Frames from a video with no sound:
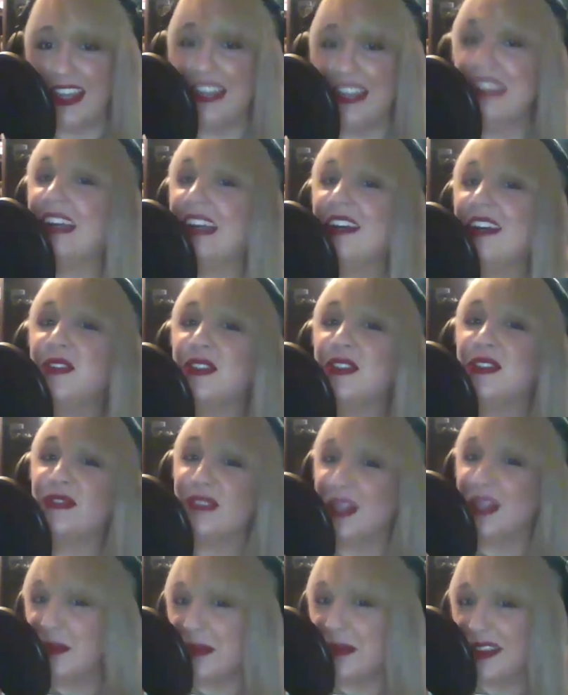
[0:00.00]
allows
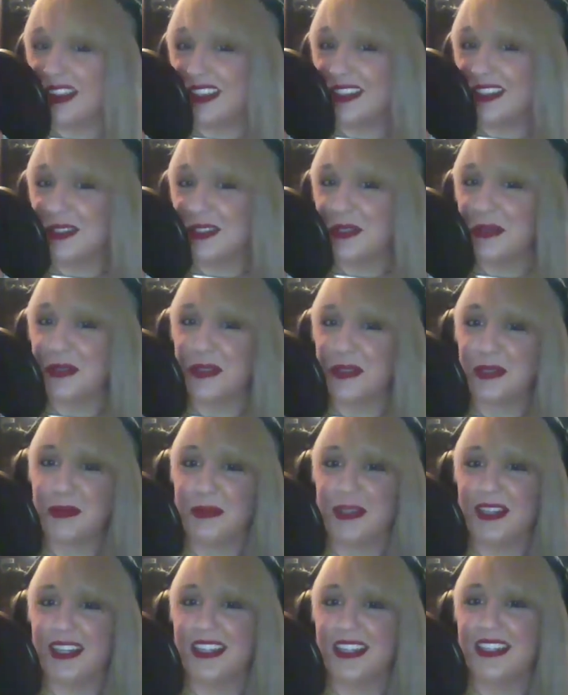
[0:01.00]
families to
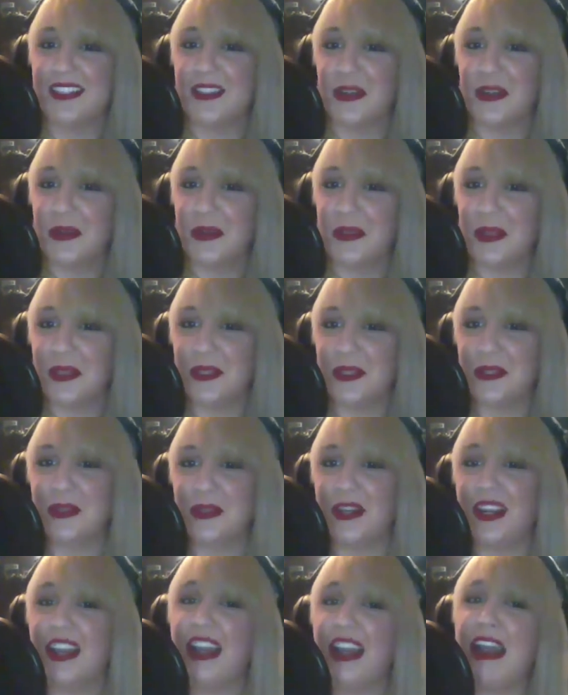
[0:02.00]
experience Earth
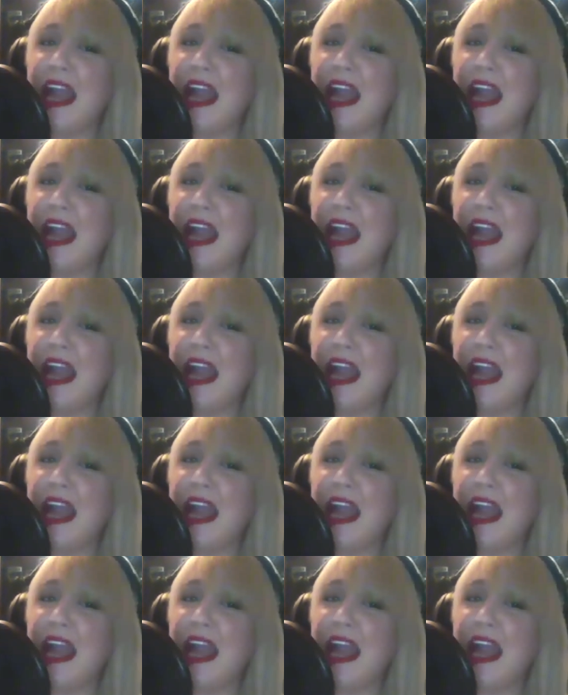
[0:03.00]
history